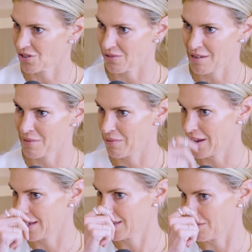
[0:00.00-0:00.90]
around my
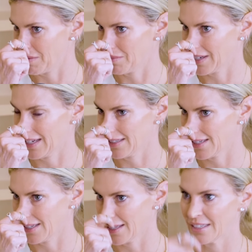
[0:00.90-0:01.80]
waist so people can't
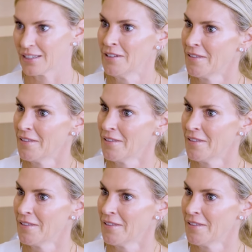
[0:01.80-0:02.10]
see that.